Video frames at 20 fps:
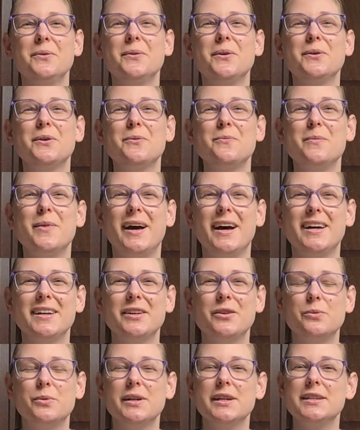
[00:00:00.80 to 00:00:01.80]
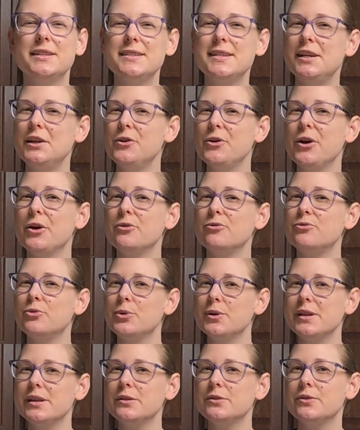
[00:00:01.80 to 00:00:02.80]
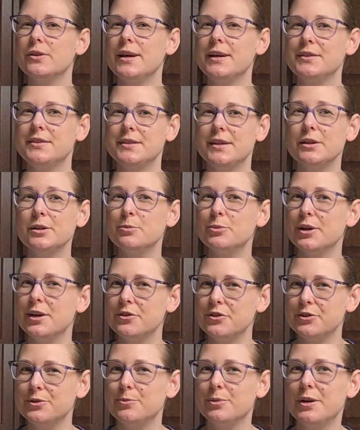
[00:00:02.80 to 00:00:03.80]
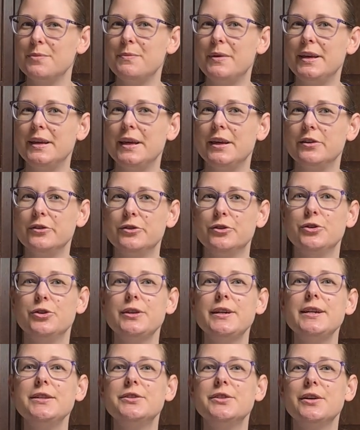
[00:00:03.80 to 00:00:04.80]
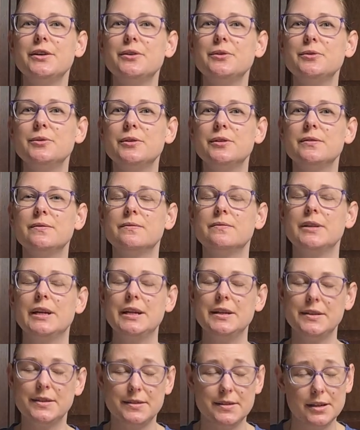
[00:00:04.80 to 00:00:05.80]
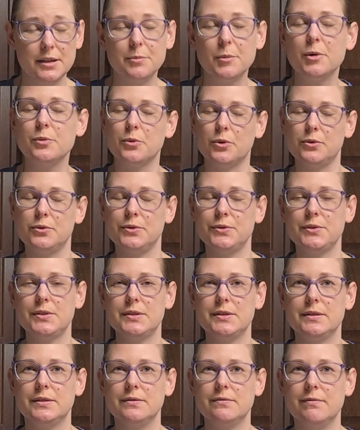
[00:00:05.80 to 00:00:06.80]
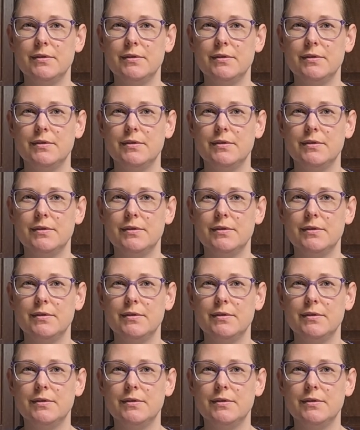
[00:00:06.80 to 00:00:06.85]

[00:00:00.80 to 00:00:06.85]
Welcome back. We're continuing our 4th of July celebration by making cookie dough cinnamon rolls.